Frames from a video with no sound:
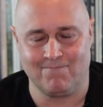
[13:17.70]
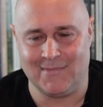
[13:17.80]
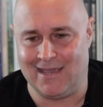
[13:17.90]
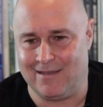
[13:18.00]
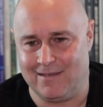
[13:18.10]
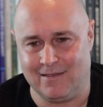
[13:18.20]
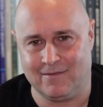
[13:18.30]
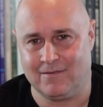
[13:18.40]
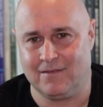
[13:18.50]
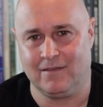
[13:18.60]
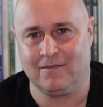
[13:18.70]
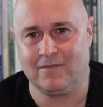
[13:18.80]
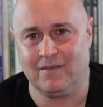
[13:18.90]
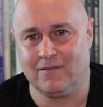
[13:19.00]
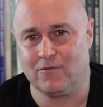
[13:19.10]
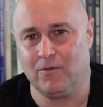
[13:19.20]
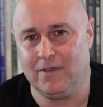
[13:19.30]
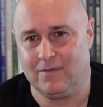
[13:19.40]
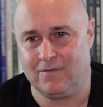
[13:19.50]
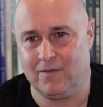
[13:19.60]
It's
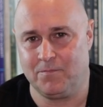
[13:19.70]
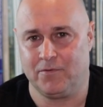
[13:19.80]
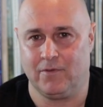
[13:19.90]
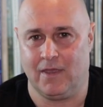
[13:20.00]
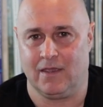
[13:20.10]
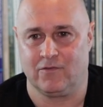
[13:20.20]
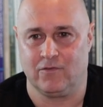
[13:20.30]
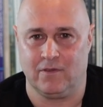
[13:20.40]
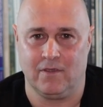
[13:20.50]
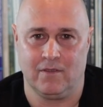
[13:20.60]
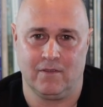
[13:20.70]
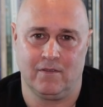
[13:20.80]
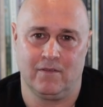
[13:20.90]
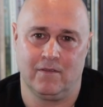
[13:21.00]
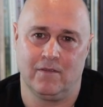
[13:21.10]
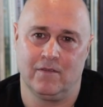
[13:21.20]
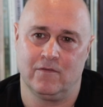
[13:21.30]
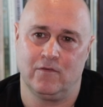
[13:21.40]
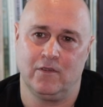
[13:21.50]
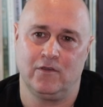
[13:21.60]
quite simple, actually.
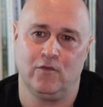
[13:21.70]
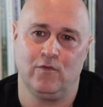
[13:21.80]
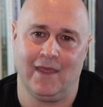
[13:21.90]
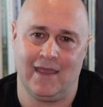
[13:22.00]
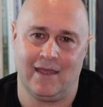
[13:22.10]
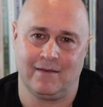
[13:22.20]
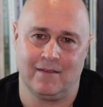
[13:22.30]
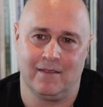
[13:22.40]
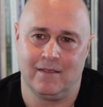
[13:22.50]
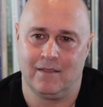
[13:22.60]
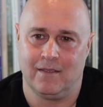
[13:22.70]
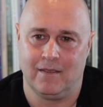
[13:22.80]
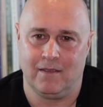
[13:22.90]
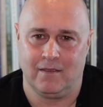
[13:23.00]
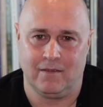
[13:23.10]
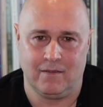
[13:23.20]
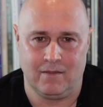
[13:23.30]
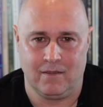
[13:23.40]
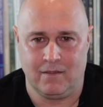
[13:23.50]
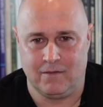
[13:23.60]
So you do that.
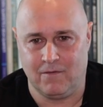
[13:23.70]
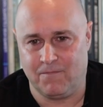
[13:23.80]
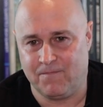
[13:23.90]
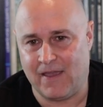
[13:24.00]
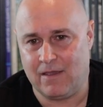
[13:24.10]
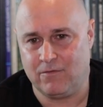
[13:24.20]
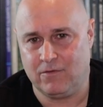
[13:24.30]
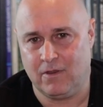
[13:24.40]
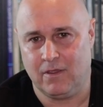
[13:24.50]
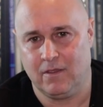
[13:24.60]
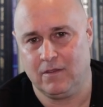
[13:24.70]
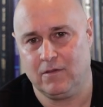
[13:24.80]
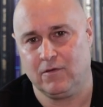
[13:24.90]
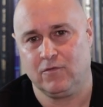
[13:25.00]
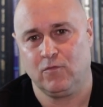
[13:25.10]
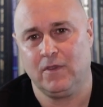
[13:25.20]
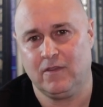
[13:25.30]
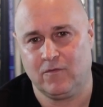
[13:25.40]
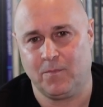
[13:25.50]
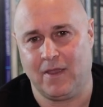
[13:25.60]
You found your
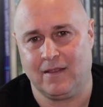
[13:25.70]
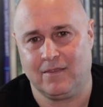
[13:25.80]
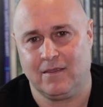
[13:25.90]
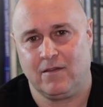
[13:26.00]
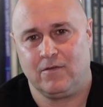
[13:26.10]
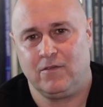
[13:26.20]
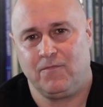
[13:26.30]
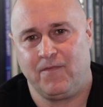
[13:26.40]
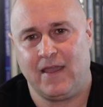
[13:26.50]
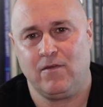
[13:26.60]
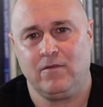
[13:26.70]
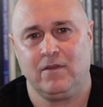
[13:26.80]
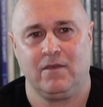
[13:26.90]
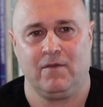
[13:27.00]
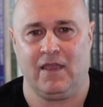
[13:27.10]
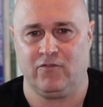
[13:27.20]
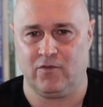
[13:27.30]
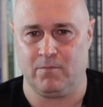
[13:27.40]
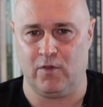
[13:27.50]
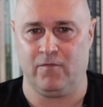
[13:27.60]
sweet spot there. You found, as
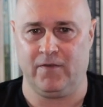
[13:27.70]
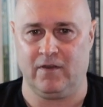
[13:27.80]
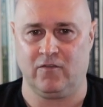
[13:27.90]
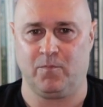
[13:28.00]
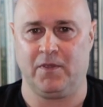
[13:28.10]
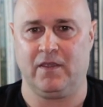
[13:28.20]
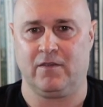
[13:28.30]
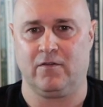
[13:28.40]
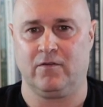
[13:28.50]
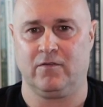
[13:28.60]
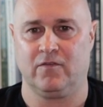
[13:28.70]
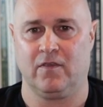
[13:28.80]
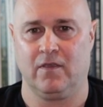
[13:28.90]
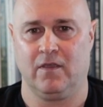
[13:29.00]
you're moving the speakers